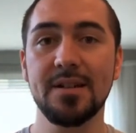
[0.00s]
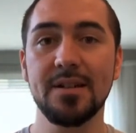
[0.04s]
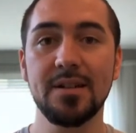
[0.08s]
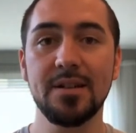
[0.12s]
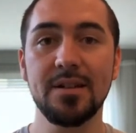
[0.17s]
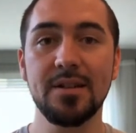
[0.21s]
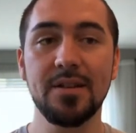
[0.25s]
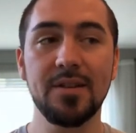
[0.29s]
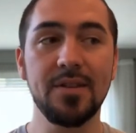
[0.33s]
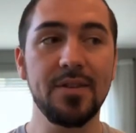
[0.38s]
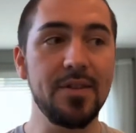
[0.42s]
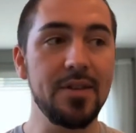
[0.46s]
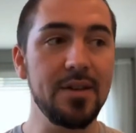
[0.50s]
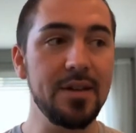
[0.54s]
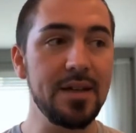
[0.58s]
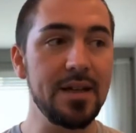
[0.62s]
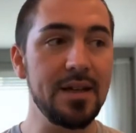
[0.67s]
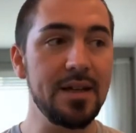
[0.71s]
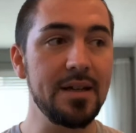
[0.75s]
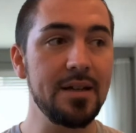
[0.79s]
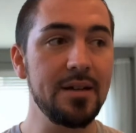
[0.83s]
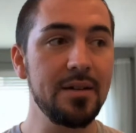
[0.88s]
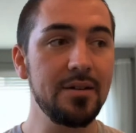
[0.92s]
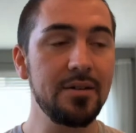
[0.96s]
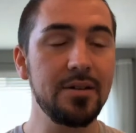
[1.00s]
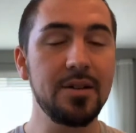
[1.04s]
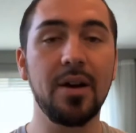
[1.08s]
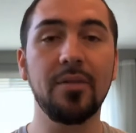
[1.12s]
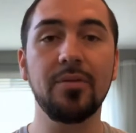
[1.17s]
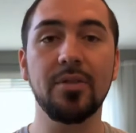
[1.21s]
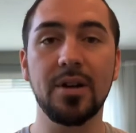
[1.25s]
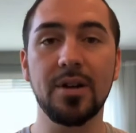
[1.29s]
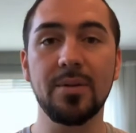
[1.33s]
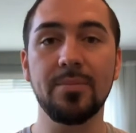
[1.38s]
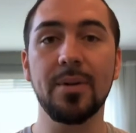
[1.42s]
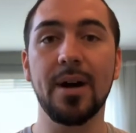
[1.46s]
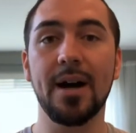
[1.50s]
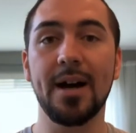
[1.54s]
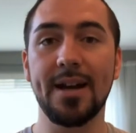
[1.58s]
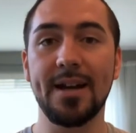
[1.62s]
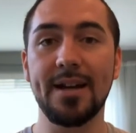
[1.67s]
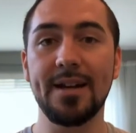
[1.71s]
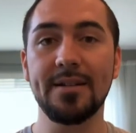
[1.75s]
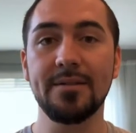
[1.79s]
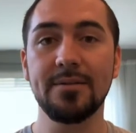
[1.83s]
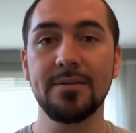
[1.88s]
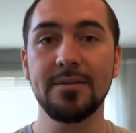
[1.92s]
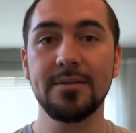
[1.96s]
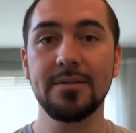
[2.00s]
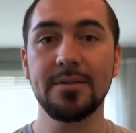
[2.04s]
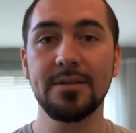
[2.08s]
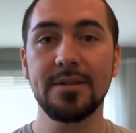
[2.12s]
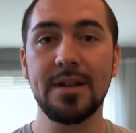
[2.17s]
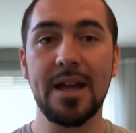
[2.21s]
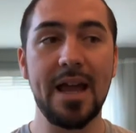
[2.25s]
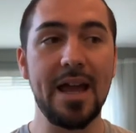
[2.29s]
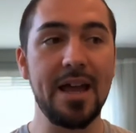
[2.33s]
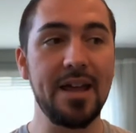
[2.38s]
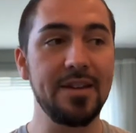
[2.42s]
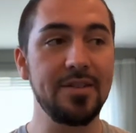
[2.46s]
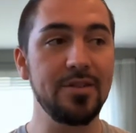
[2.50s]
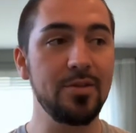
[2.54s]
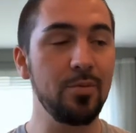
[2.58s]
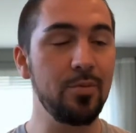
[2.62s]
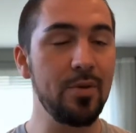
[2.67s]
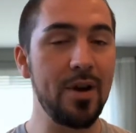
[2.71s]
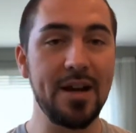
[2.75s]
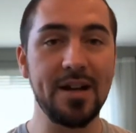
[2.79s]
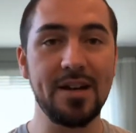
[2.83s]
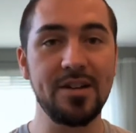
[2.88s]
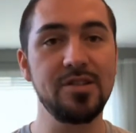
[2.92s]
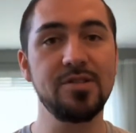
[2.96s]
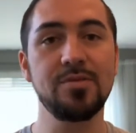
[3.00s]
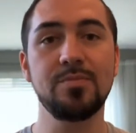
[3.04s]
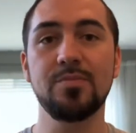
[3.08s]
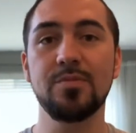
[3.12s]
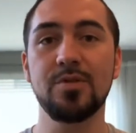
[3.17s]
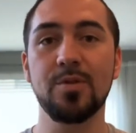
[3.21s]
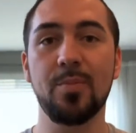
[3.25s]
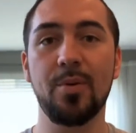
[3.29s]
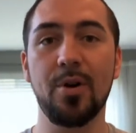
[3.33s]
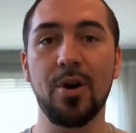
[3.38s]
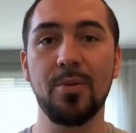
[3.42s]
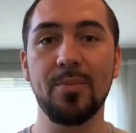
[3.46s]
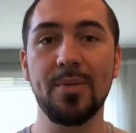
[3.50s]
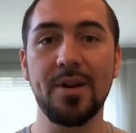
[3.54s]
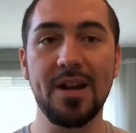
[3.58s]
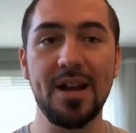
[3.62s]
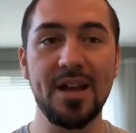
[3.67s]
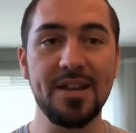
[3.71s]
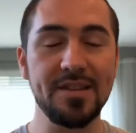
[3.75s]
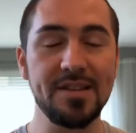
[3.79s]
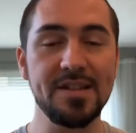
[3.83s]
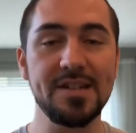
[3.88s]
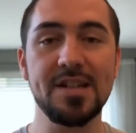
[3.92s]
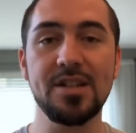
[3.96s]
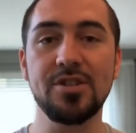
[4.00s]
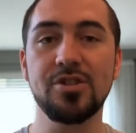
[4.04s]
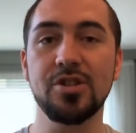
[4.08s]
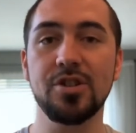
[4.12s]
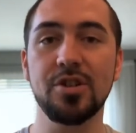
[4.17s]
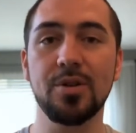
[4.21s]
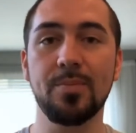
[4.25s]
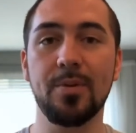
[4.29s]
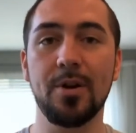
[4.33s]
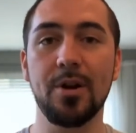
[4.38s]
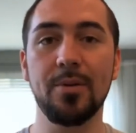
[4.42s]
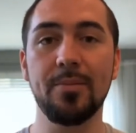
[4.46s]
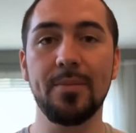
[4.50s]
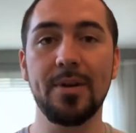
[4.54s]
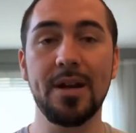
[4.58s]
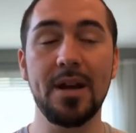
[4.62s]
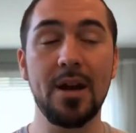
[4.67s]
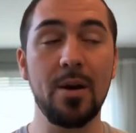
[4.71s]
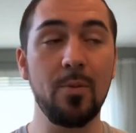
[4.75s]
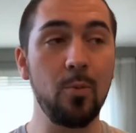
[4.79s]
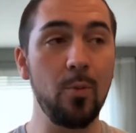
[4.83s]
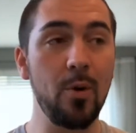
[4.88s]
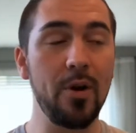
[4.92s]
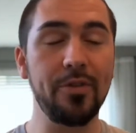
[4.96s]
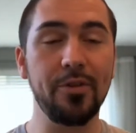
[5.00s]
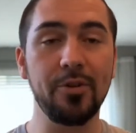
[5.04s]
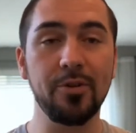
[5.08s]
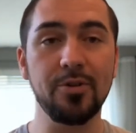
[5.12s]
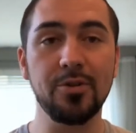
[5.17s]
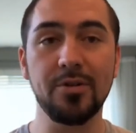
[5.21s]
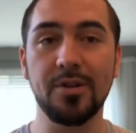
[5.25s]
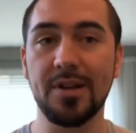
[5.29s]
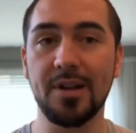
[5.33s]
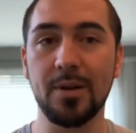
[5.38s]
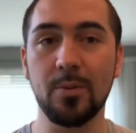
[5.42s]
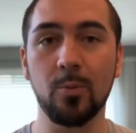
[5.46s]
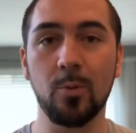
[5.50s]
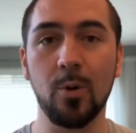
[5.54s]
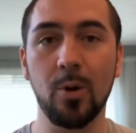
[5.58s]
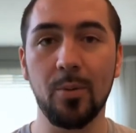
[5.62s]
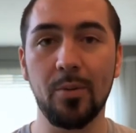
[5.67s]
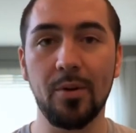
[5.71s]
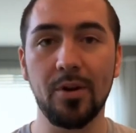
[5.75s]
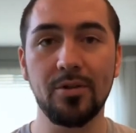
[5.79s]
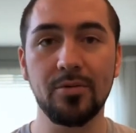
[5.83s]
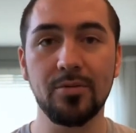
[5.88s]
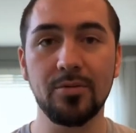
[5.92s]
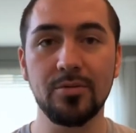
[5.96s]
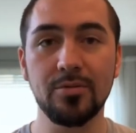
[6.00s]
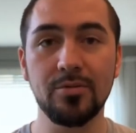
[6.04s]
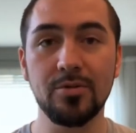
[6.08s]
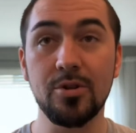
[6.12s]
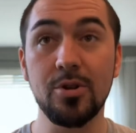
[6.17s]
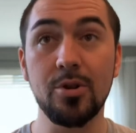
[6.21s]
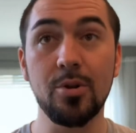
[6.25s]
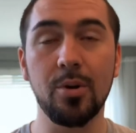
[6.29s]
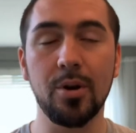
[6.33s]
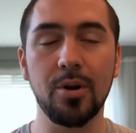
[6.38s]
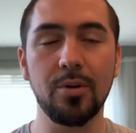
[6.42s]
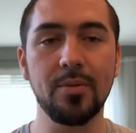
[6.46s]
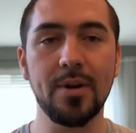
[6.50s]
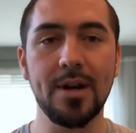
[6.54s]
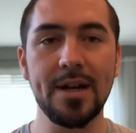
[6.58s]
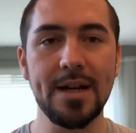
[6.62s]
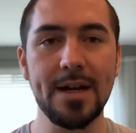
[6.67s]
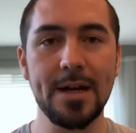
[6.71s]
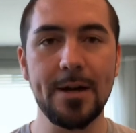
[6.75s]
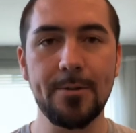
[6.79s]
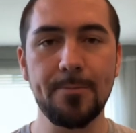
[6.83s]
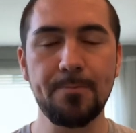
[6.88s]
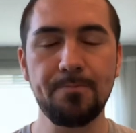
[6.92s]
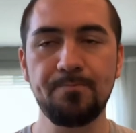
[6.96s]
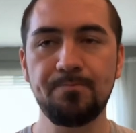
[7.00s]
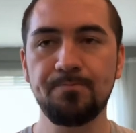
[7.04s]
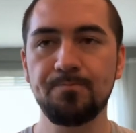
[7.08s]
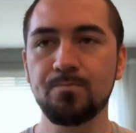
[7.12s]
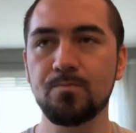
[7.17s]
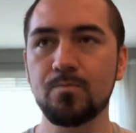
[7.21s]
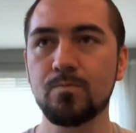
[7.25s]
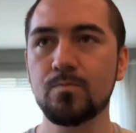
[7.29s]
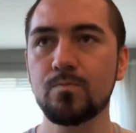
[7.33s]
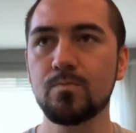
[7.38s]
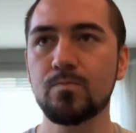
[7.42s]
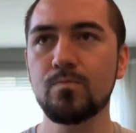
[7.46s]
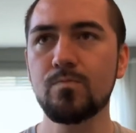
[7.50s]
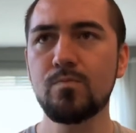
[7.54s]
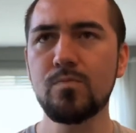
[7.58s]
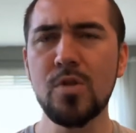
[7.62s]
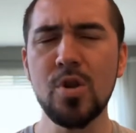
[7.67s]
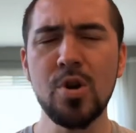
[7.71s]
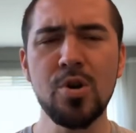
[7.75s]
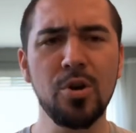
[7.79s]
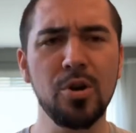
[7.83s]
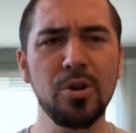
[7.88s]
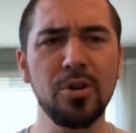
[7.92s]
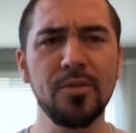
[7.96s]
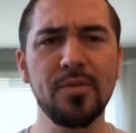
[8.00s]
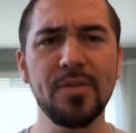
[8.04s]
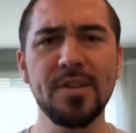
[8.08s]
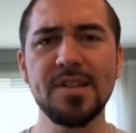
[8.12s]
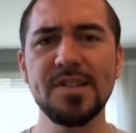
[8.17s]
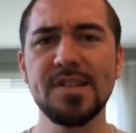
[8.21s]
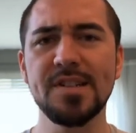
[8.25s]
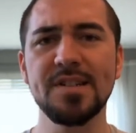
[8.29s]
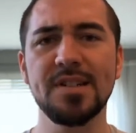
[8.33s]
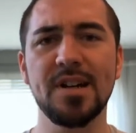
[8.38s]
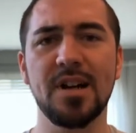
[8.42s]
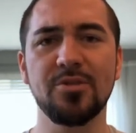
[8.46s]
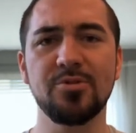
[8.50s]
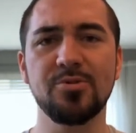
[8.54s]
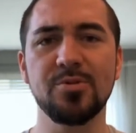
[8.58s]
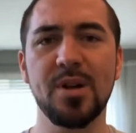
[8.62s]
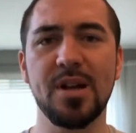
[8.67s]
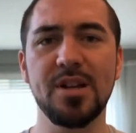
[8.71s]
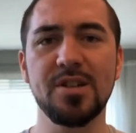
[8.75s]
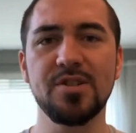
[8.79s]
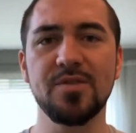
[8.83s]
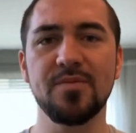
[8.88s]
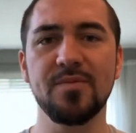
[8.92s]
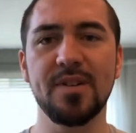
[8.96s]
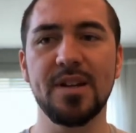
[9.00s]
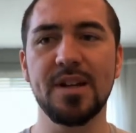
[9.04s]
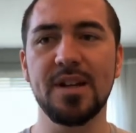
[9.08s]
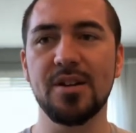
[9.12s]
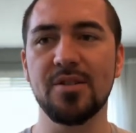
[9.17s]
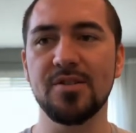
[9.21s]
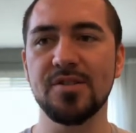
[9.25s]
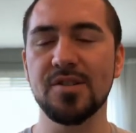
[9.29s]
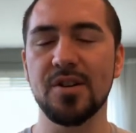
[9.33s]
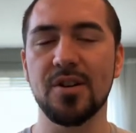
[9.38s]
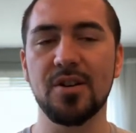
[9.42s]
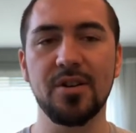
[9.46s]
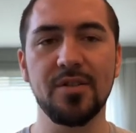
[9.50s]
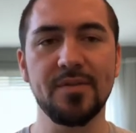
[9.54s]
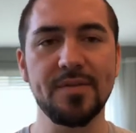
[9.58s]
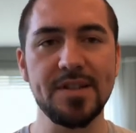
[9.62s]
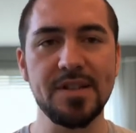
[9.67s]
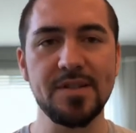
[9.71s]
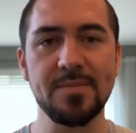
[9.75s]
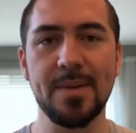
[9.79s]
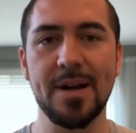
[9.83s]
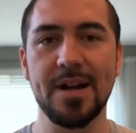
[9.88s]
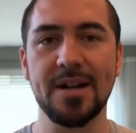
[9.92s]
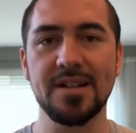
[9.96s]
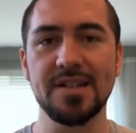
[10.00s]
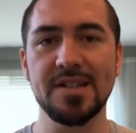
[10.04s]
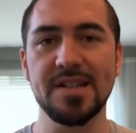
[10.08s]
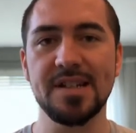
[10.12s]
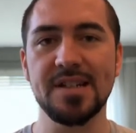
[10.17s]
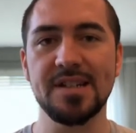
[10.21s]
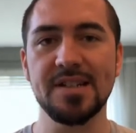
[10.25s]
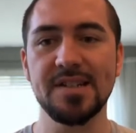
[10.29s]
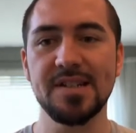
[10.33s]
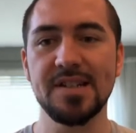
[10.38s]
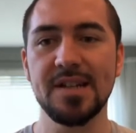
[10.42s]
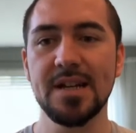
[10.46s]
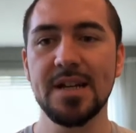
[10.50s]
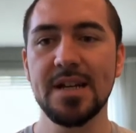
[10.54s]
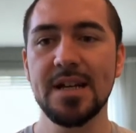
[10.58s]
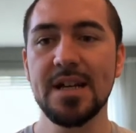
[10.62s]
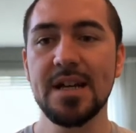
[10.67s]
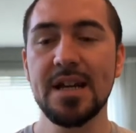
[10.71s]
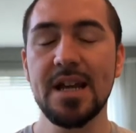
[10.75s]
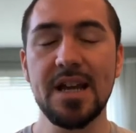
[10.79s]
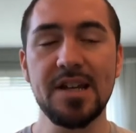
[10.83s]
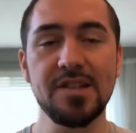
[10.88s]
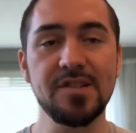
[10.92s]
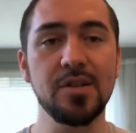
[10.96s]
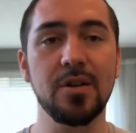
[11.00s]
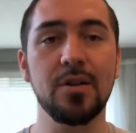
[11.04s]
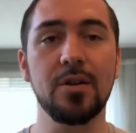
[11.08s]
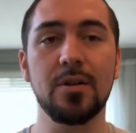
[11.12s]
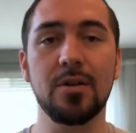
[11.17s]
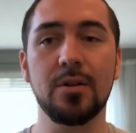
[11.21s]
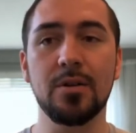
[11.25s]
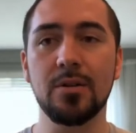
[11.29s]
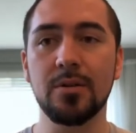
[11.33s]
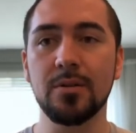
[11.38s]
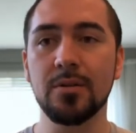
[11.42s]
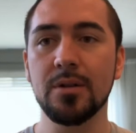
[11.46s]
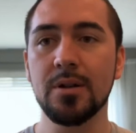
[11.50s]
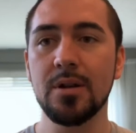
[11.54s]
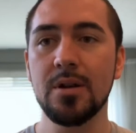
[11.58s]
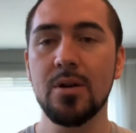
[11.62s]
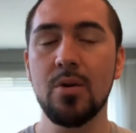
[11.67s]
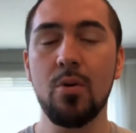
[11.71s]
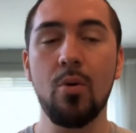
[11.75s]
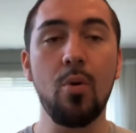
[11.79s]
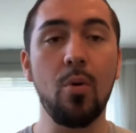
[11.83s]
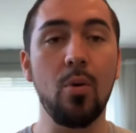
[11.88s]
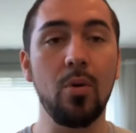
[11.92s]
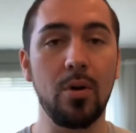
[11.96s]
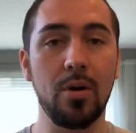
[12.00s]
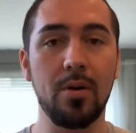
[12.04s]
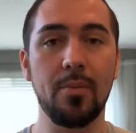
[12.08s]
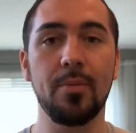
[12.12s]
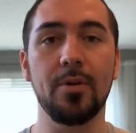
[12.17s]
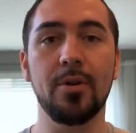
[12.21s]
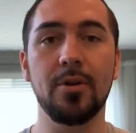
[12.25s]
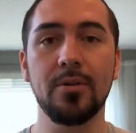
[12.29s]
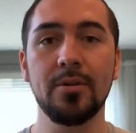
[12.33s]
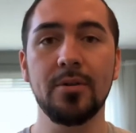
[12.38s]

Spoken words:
the governing body and the writing department and the teaching department and what they're doing in Warwick, New York right now. All of these indoctrination videos, all of these magazines, it's all horrible.